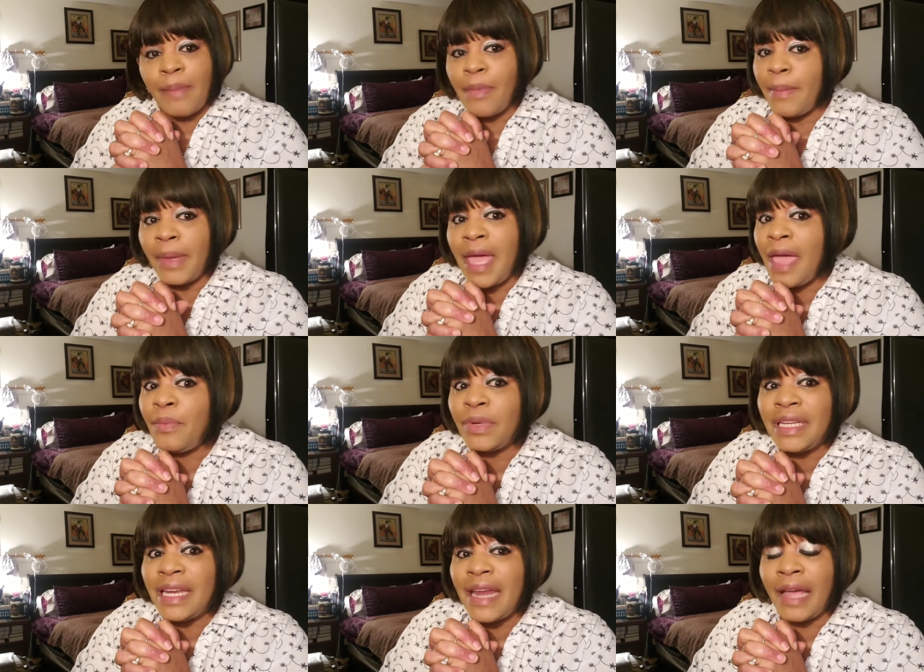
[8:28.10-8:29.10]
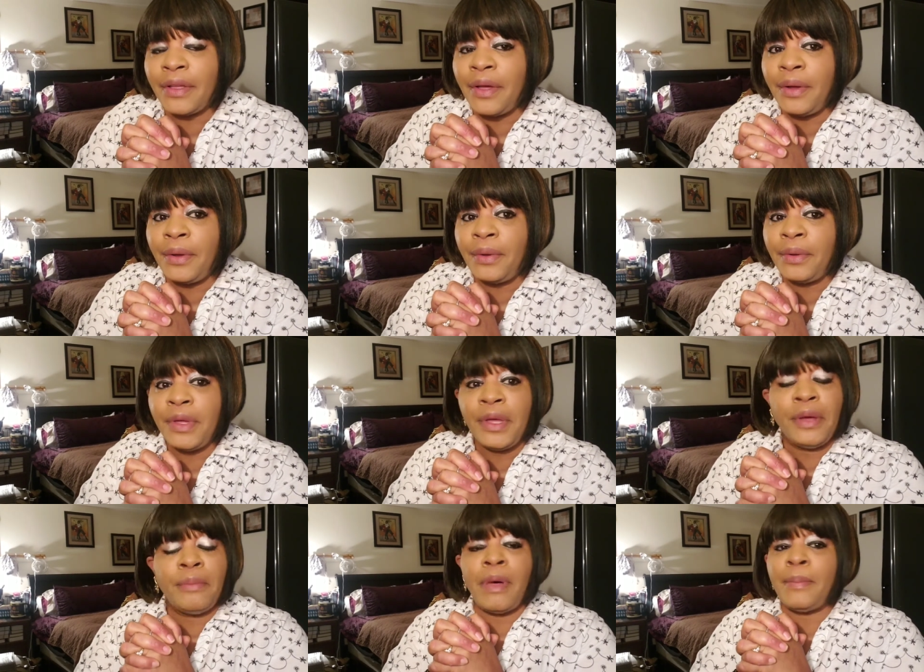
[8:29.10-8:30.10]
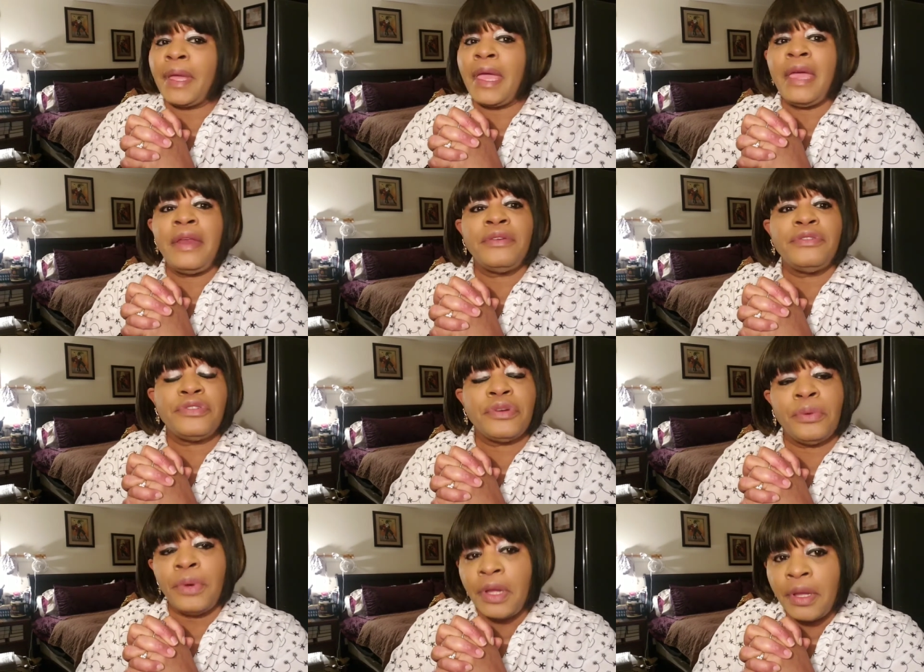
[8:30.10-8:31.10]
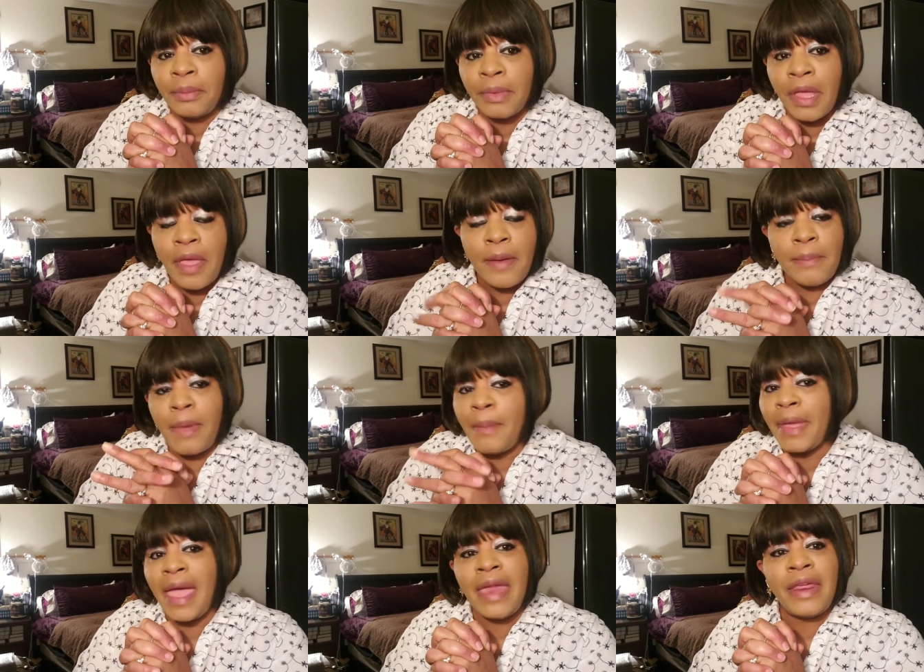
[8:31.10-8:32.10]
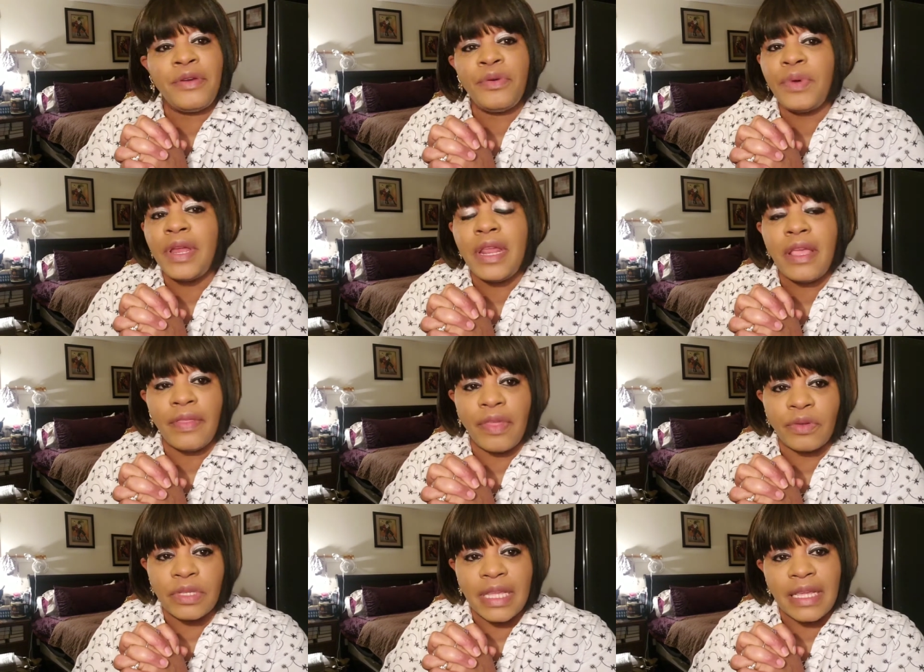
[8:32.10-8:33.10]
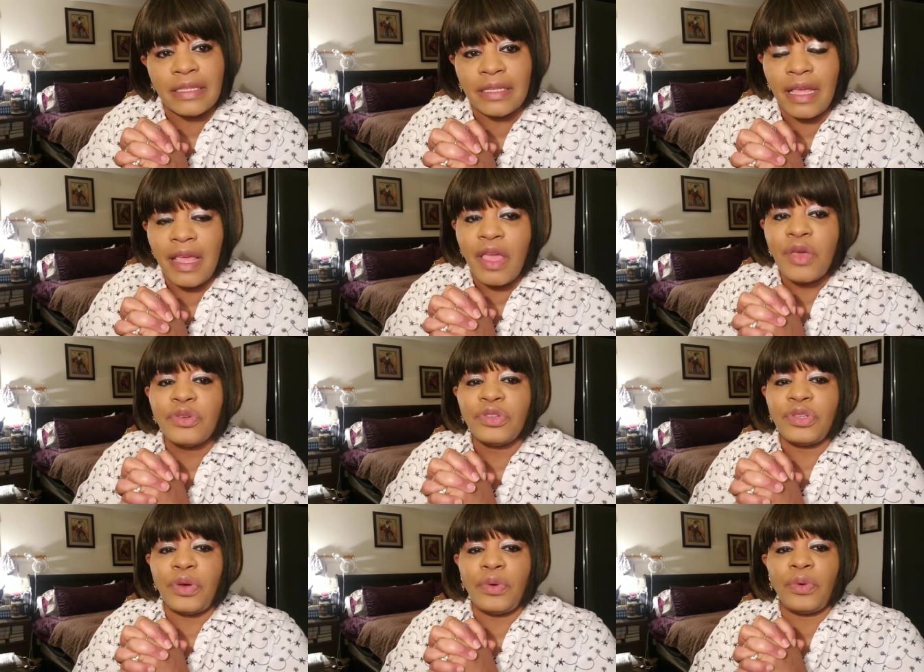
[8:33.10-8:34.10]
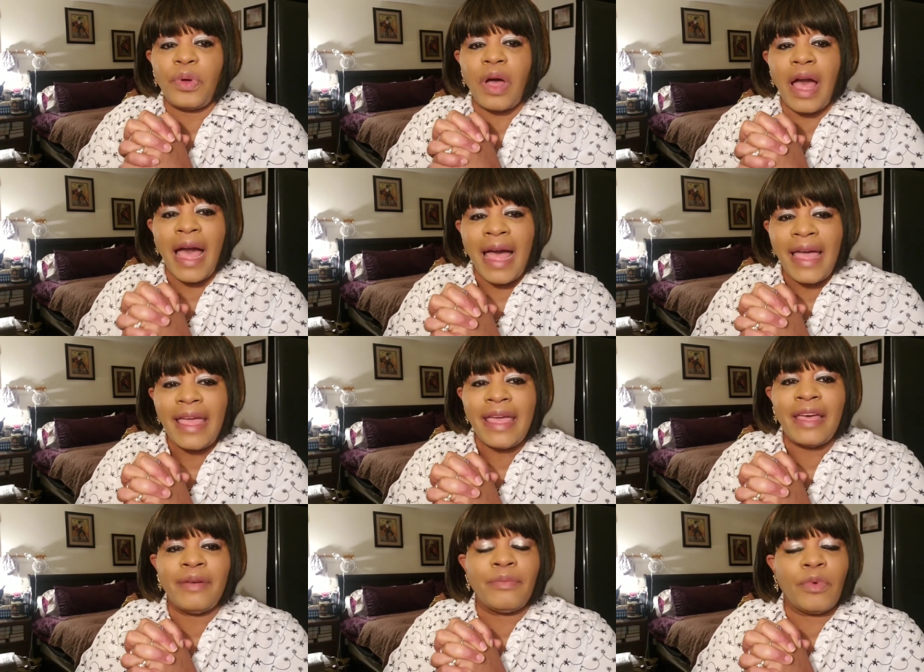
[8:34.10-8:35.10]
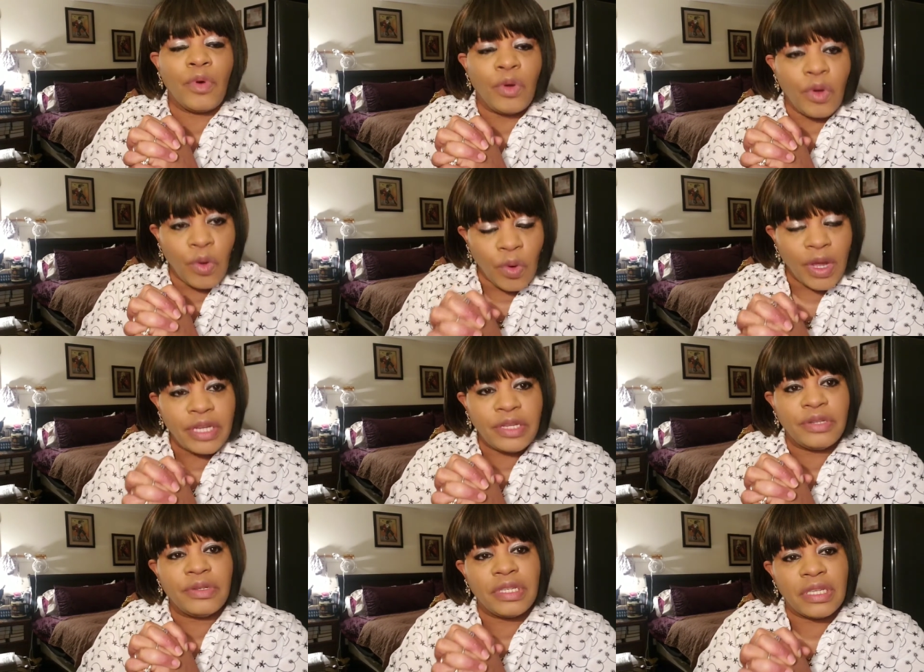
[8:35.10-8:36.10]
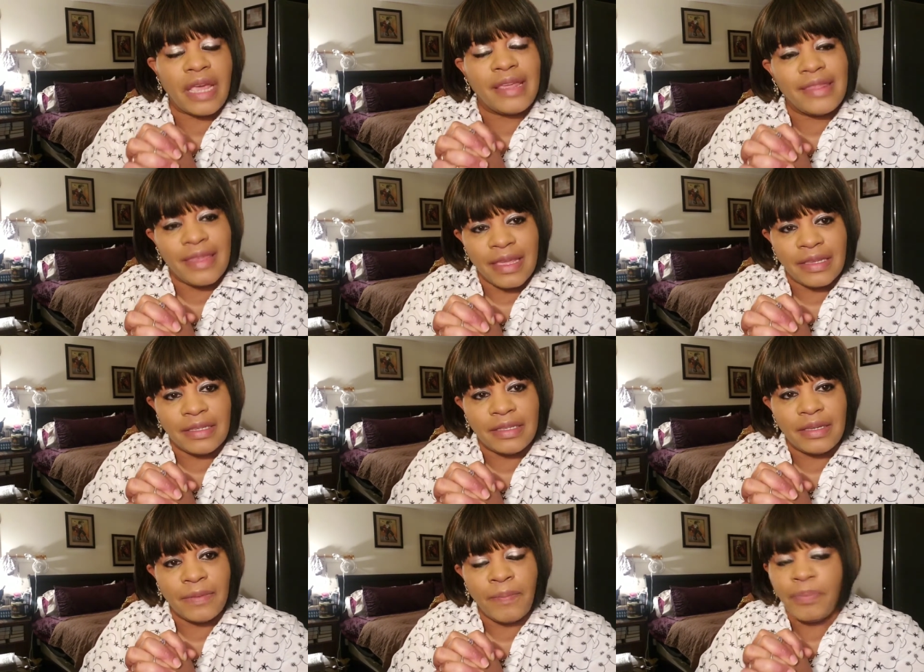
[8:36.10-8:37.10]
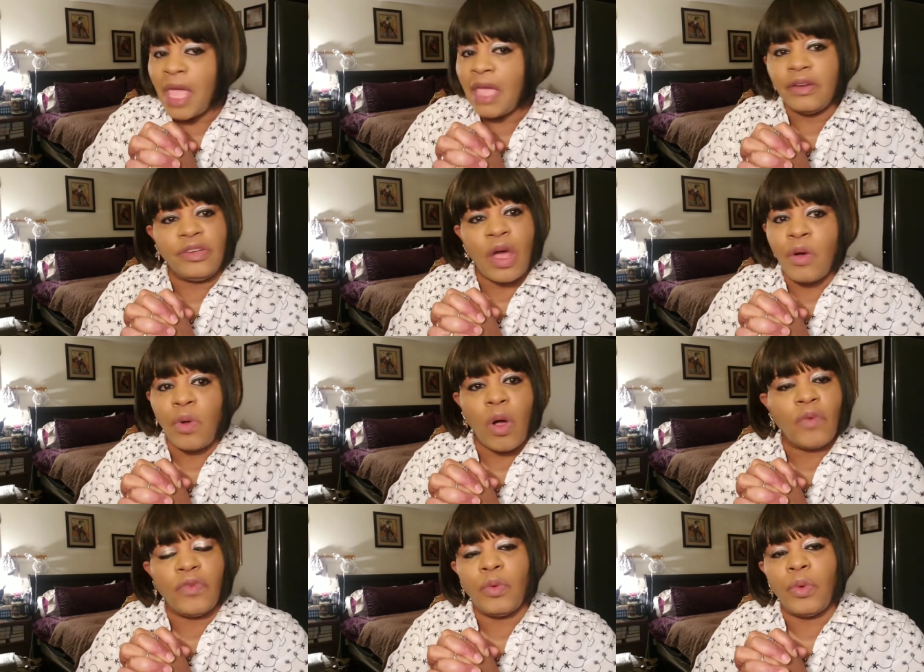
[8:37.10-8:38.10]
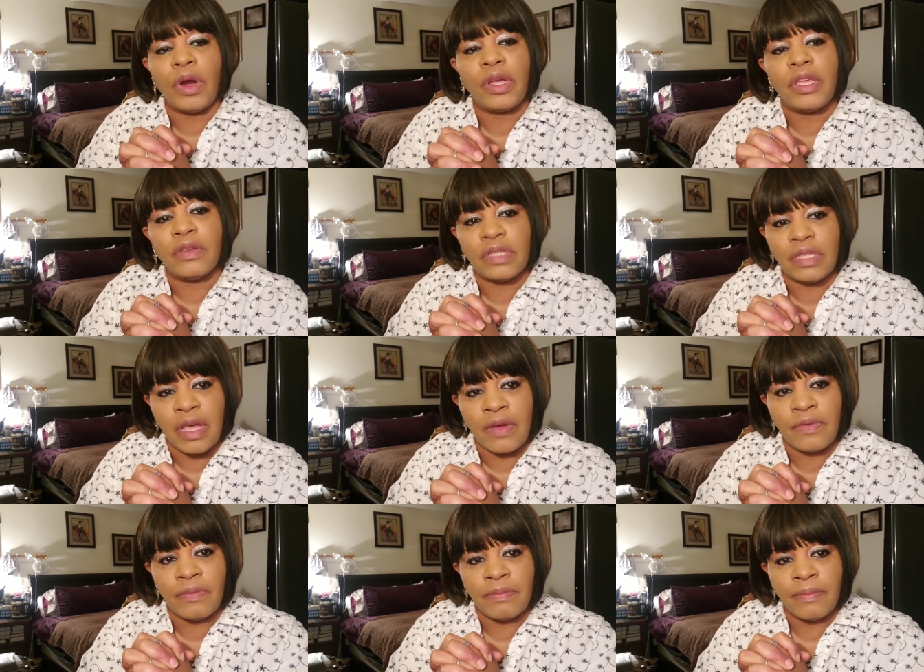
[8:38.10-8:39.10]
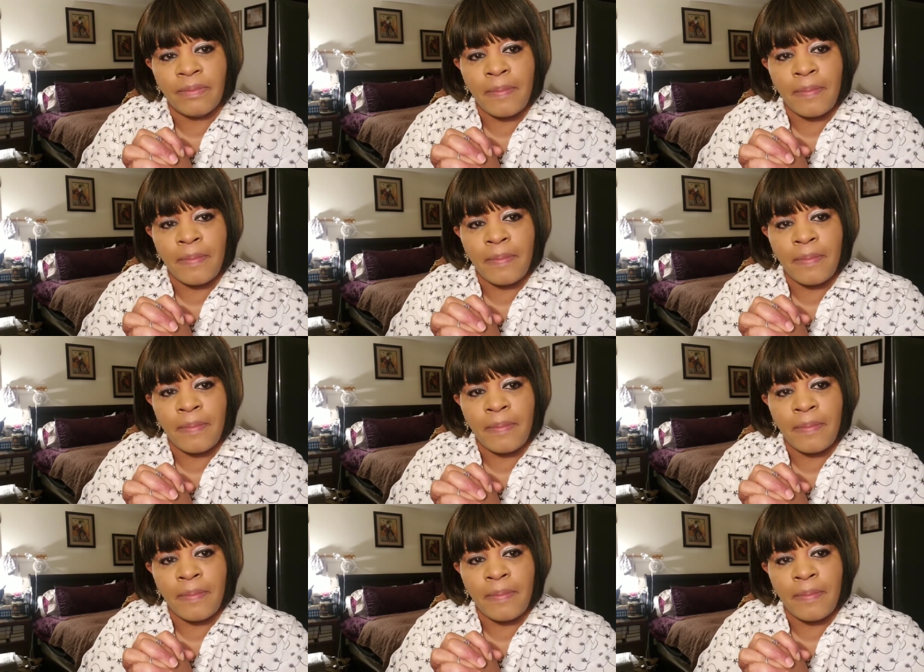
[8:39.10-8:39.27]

And Mama K did not call. Mama K didn't show up. Mama K didn't do any of those things. So I am going to say this. Don't overwork yourself.